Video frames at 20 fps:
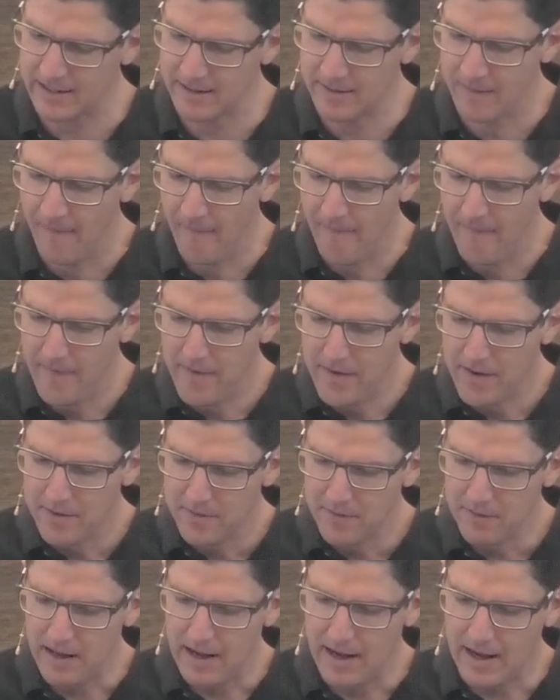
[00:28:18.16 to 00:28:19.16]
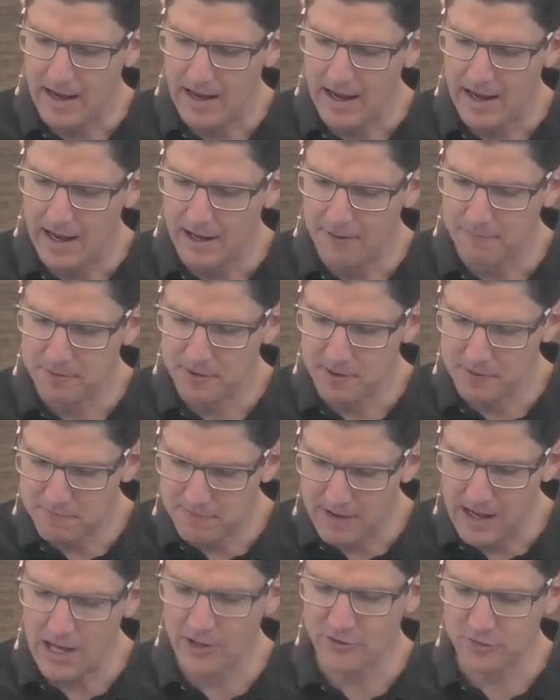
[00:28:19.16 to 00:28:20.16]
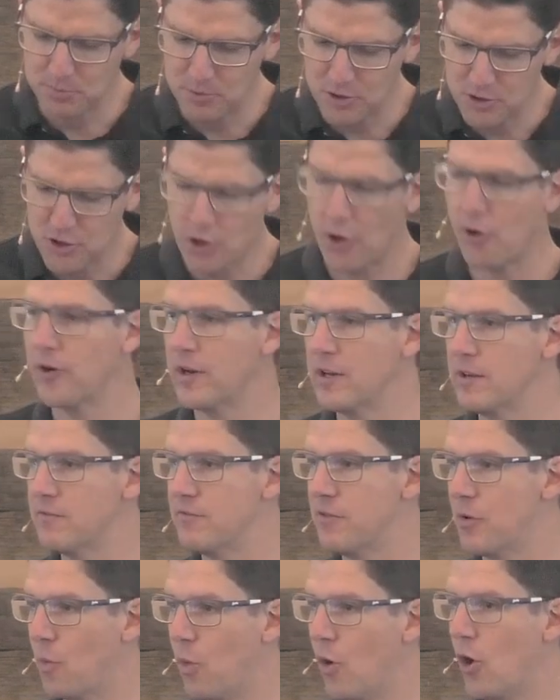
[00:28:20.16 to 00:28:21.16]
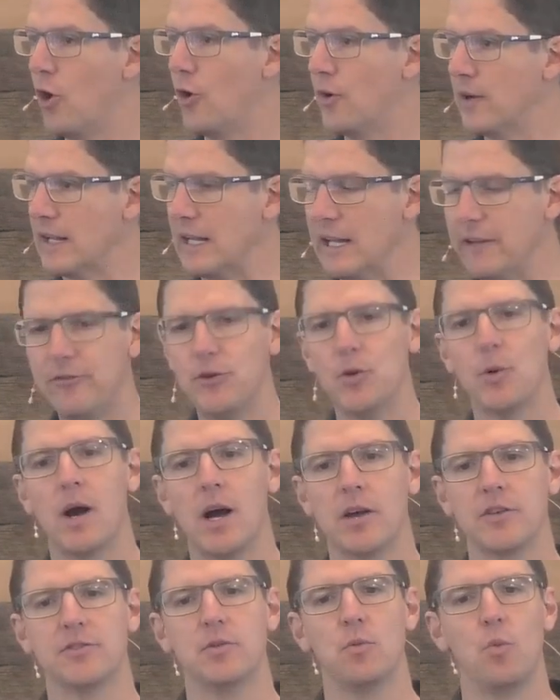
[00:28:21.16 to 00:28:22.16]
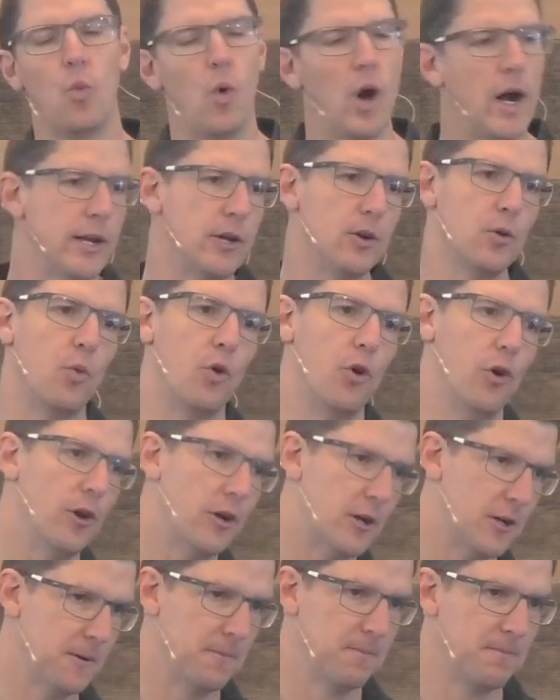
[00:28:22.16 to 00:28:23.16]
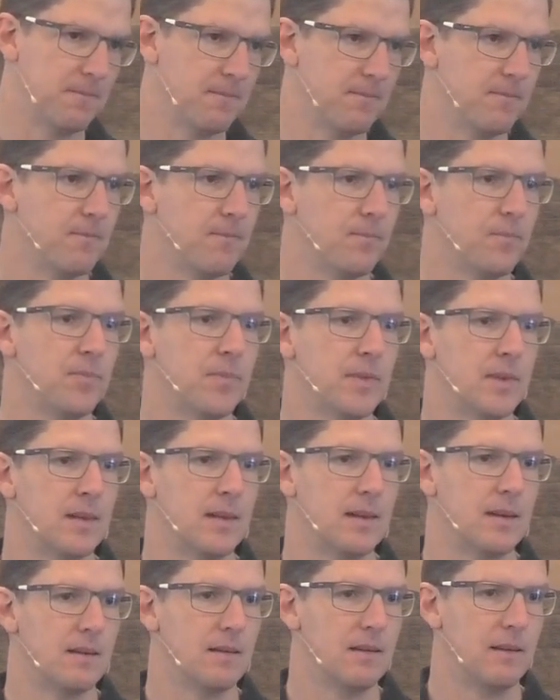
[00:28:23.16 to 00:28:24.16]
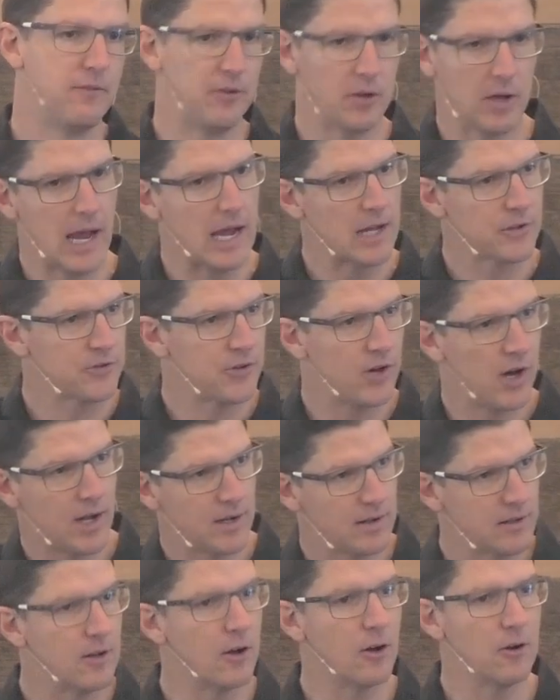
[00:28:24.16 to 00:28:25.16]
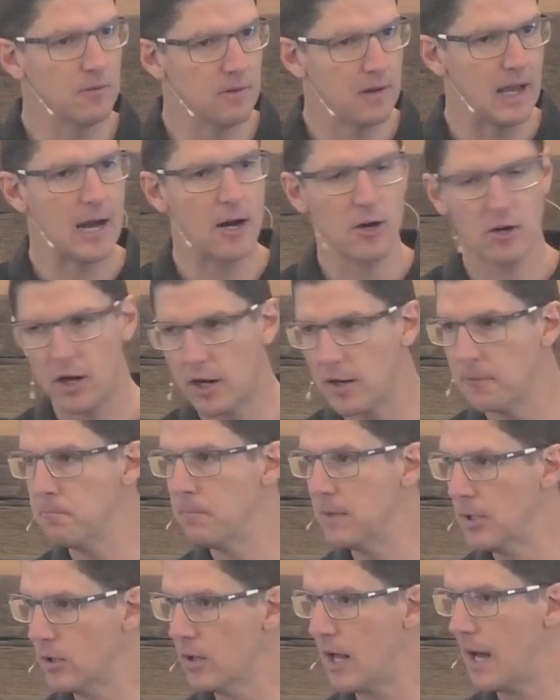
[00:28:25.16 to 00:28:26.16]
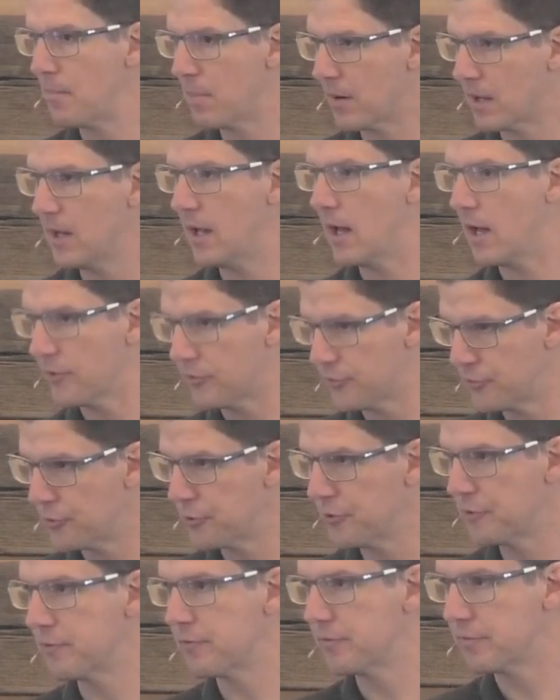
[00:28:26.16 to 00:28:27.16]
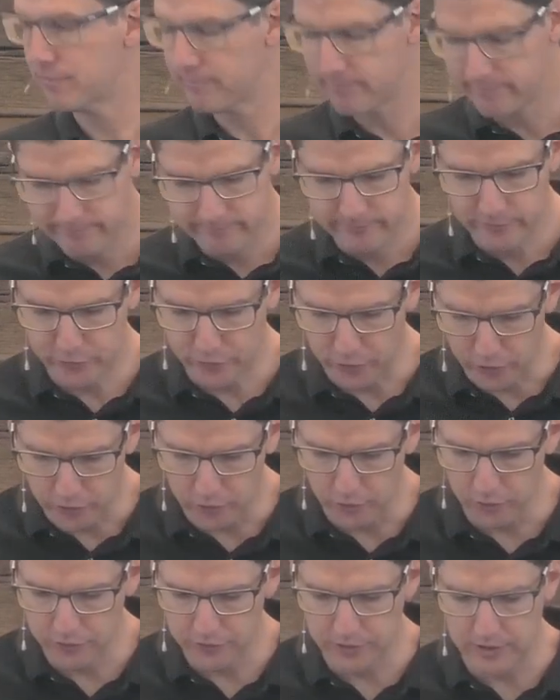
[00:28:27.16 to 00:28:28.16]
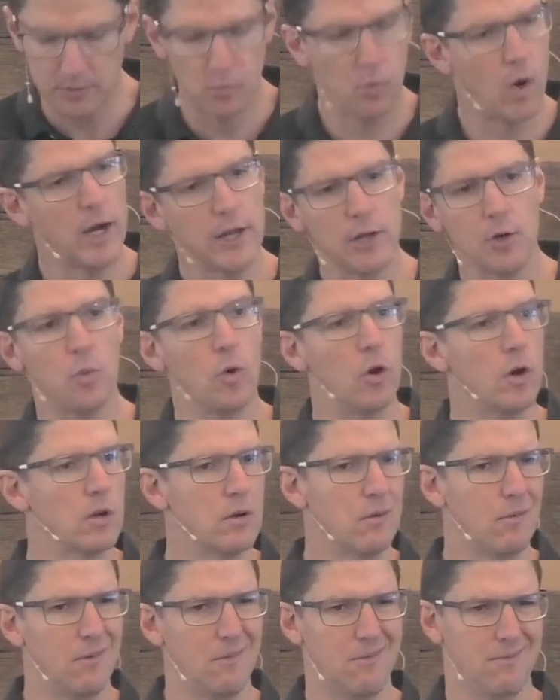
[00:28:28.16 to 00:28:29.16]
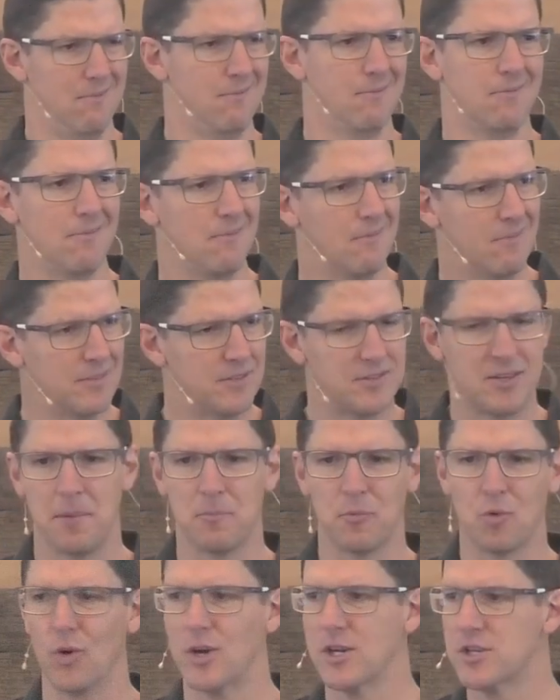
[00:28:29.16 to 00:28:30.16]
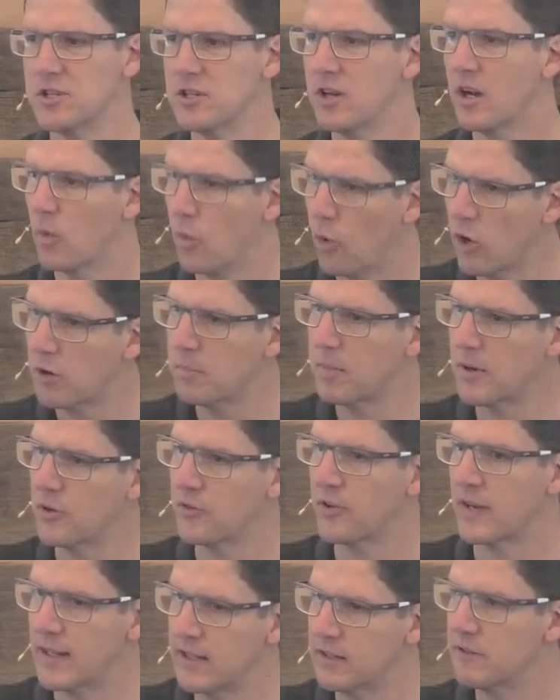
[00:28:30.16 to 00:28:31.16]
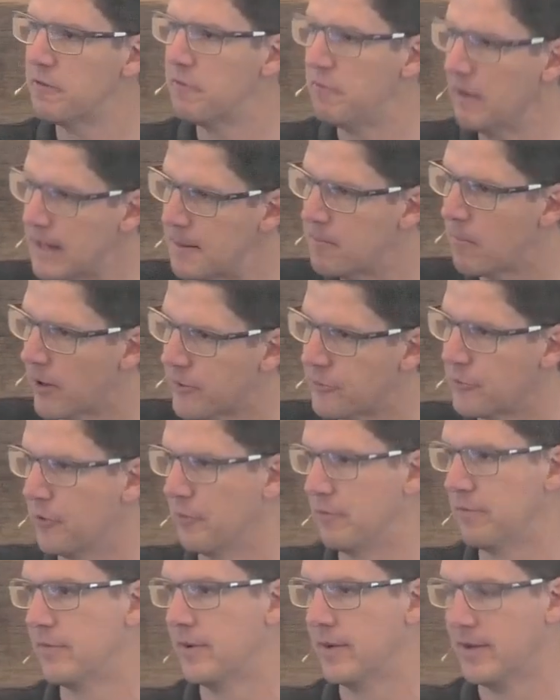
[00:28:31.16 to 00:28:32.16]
in, uh, for the vast majority of the world, if you ask them, why do you work? If you're outside, you know, our kind of middle upper class sort of circles, you, why do you work? Dumb question. I work because I need to feed myself